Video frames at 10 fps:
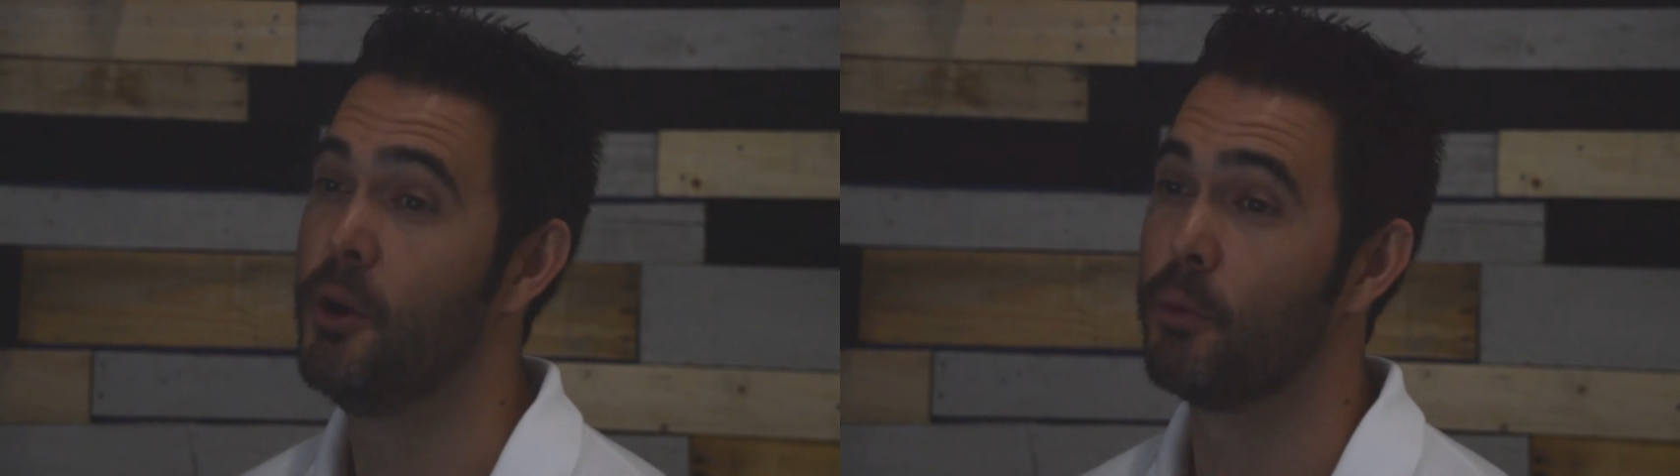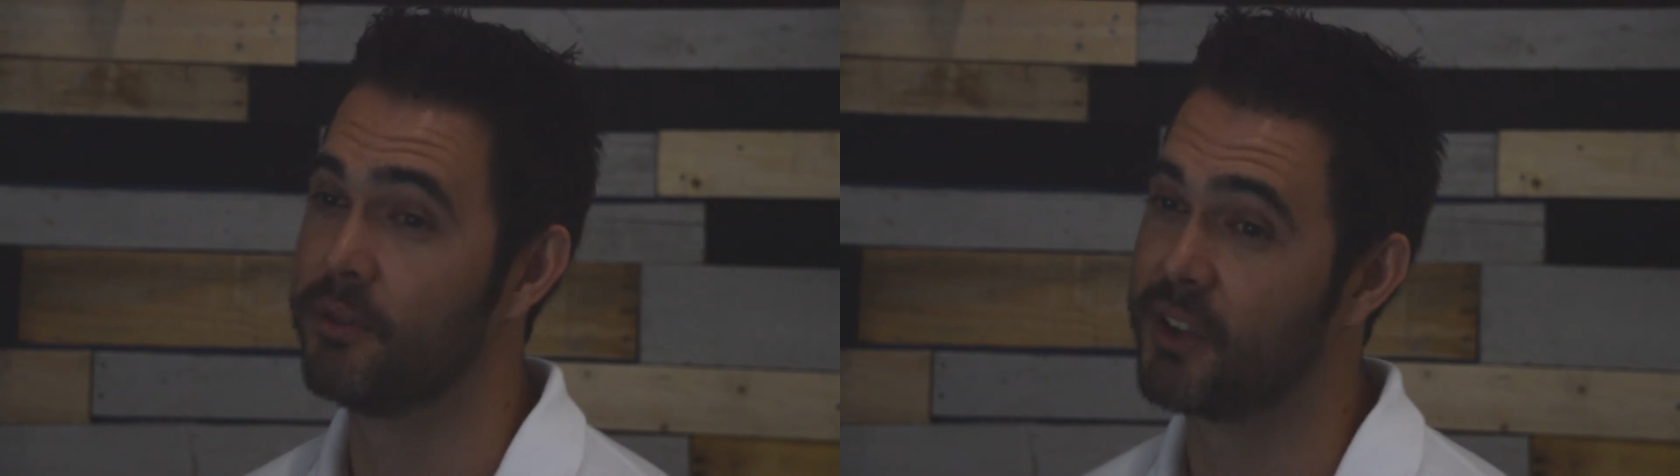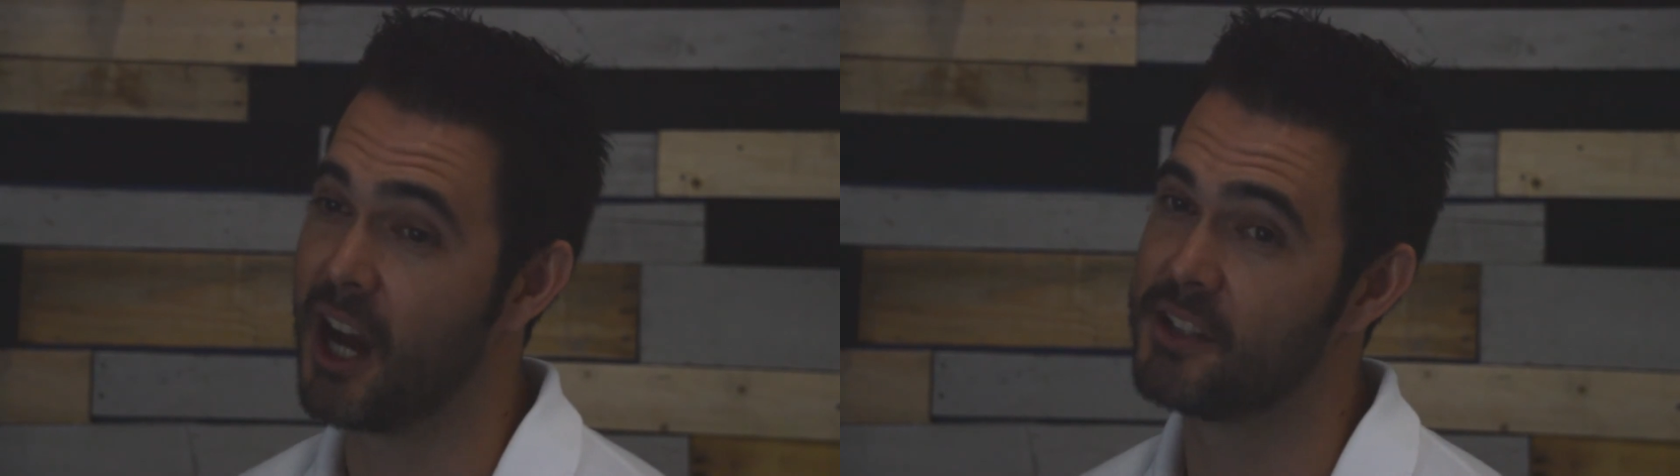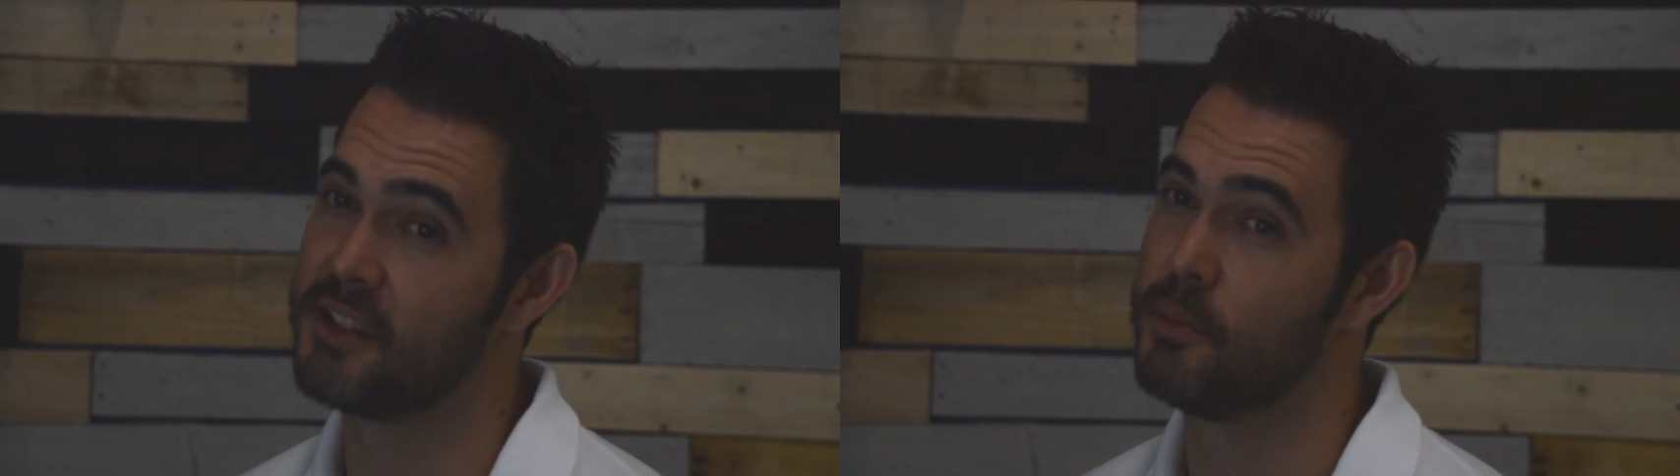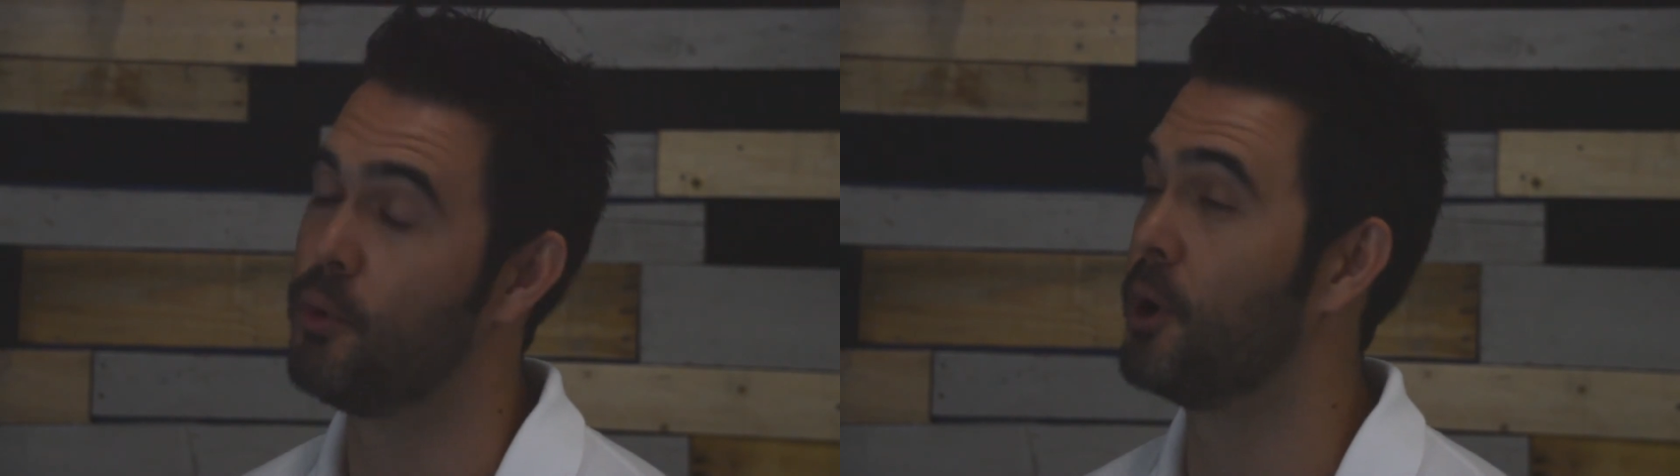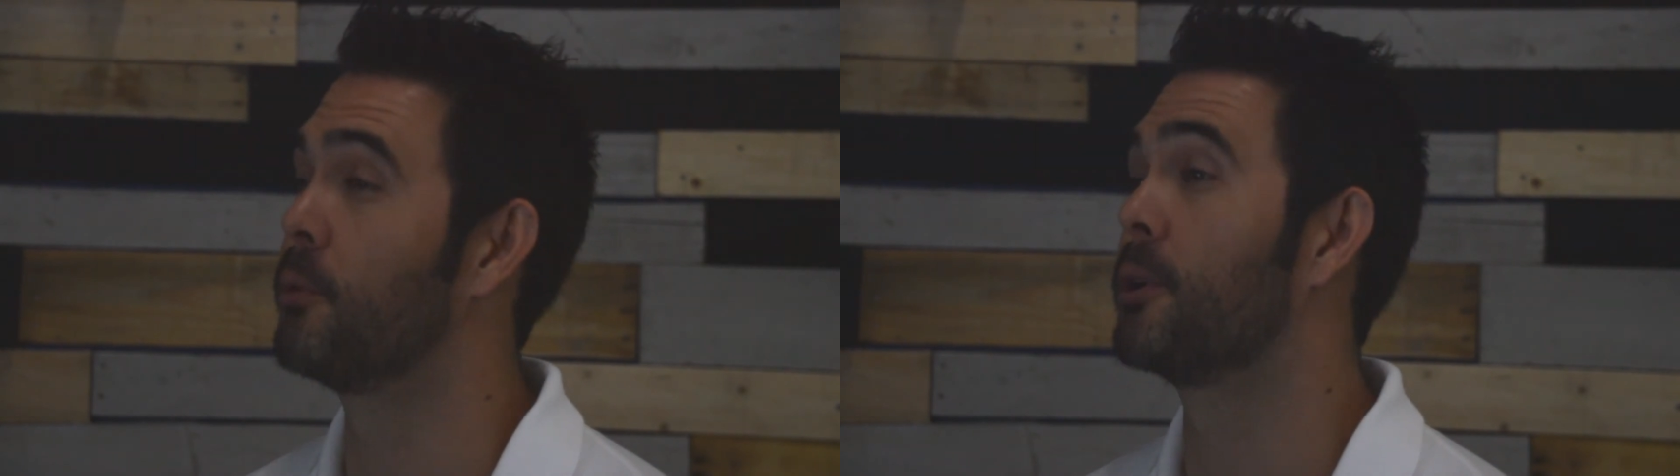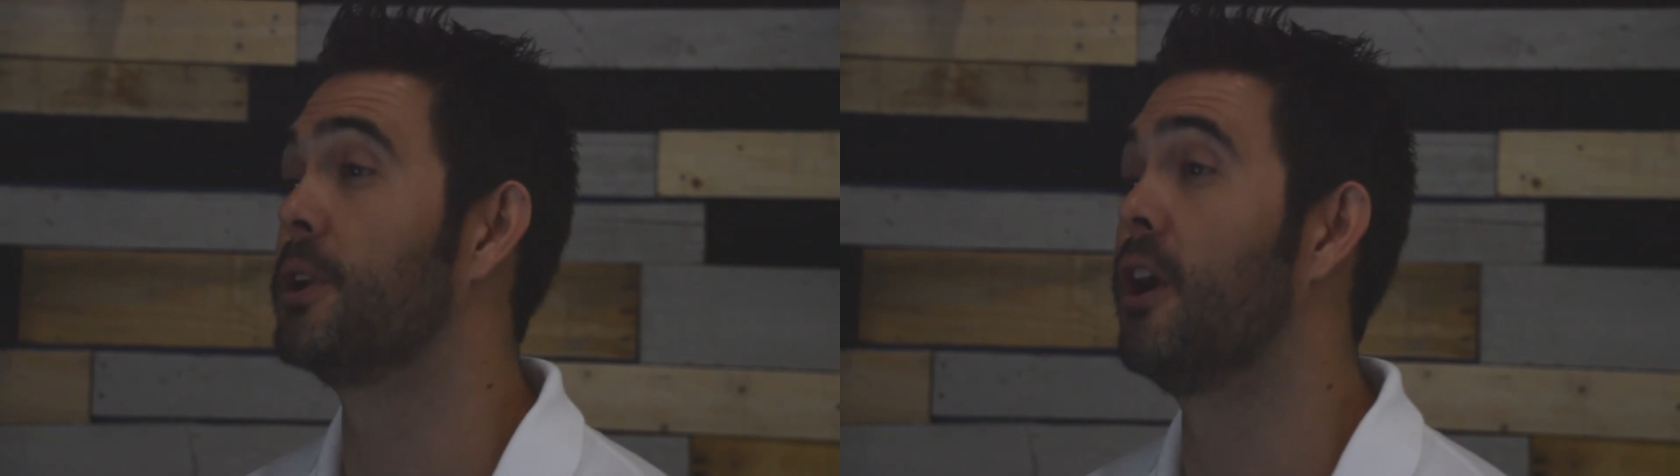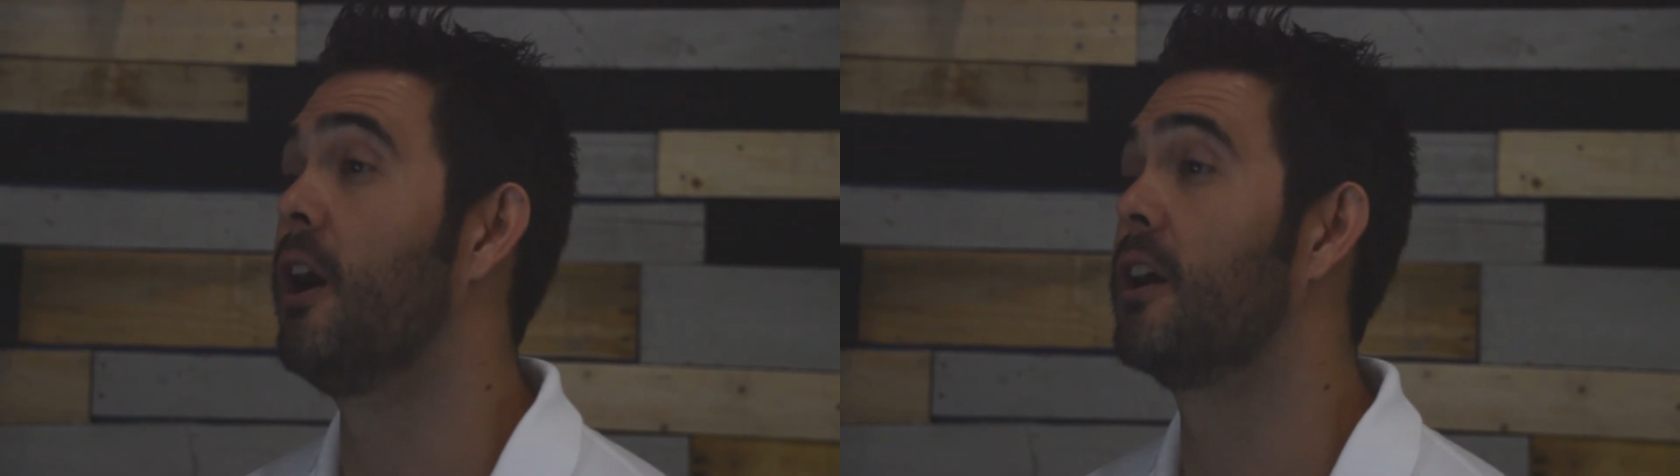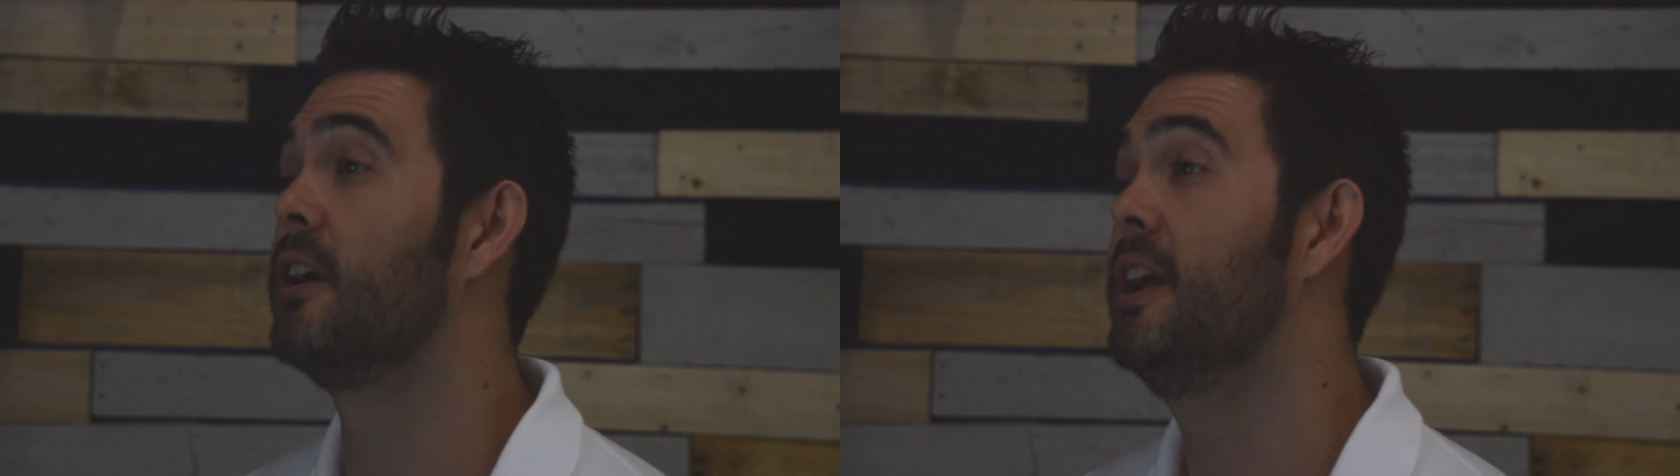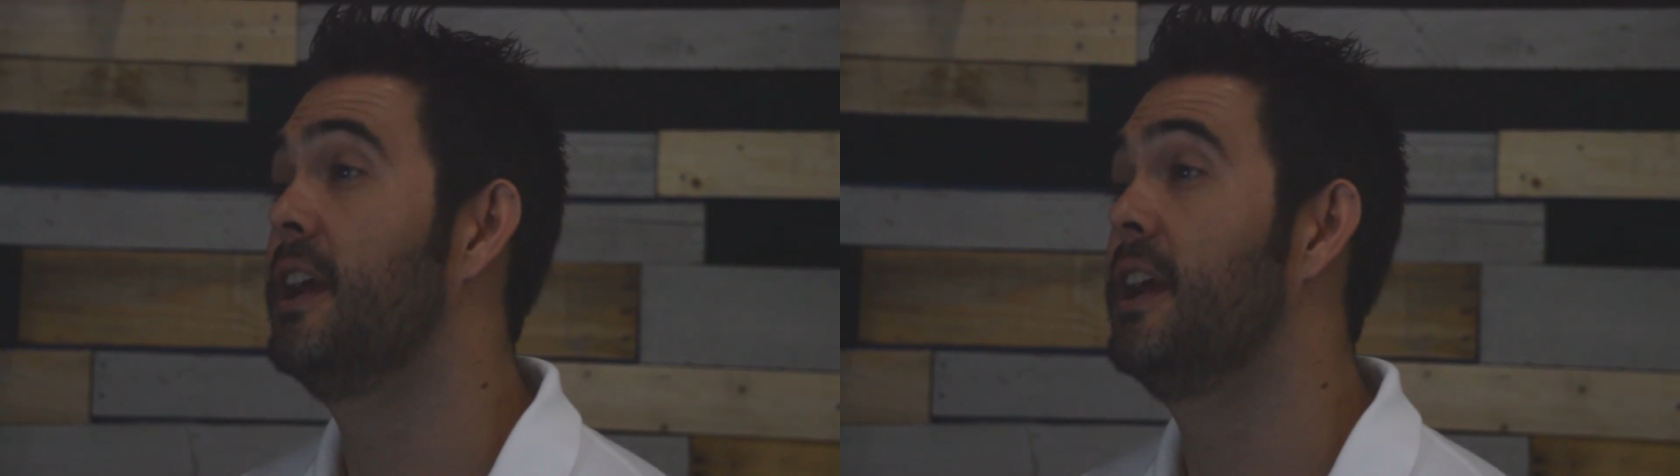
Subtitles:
we've gotten to the point where we are,